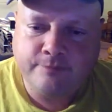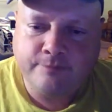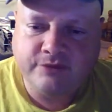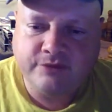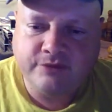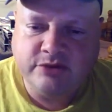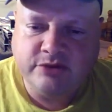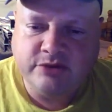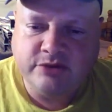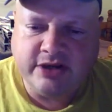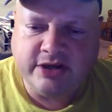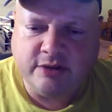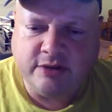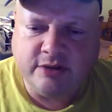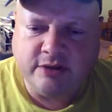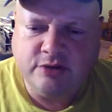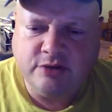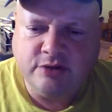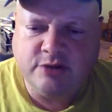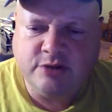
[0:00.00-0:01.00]
Eugenio,
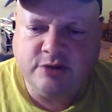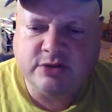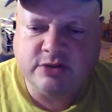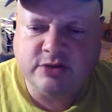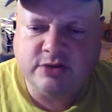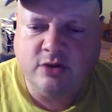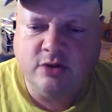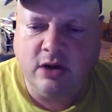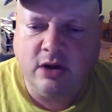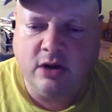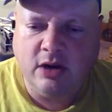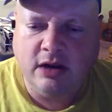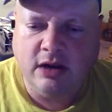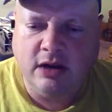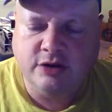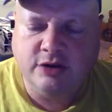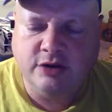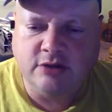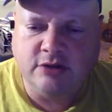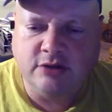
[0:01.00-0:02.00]
YouTube does
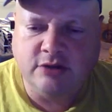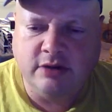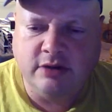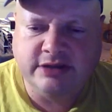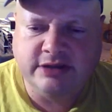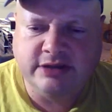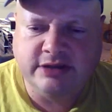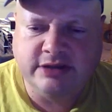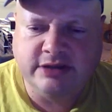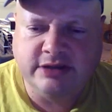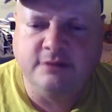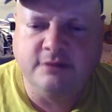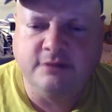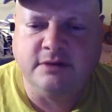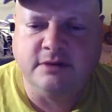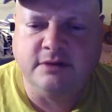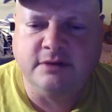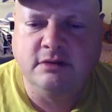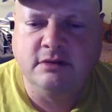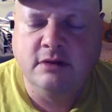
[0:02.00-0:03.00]
not show likes as
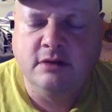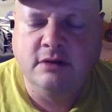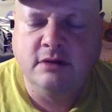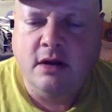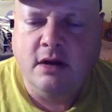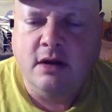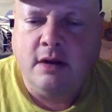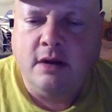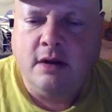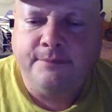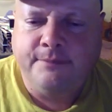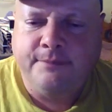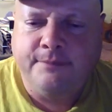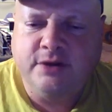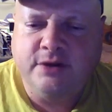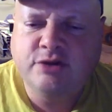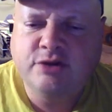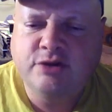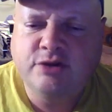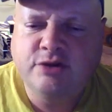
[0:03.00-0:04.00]
often.
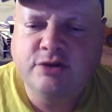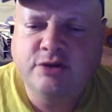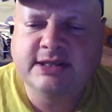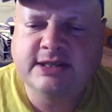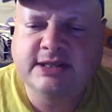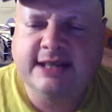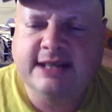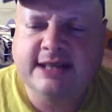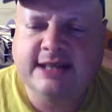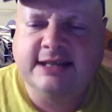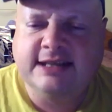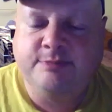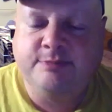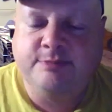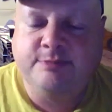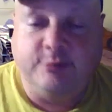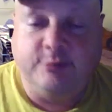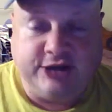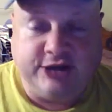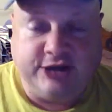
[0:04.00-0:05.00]
YouTube is
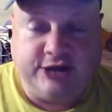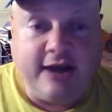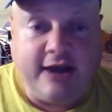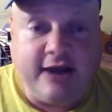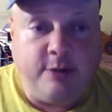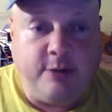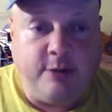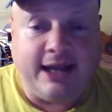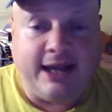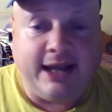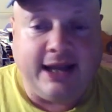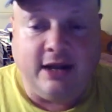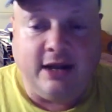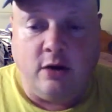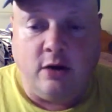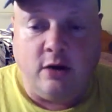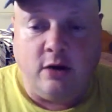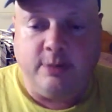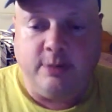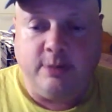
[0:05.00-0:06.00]
shadow banning a
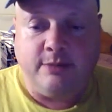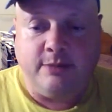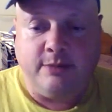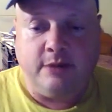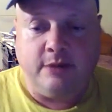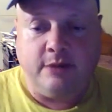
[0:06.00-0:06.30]
lot of people.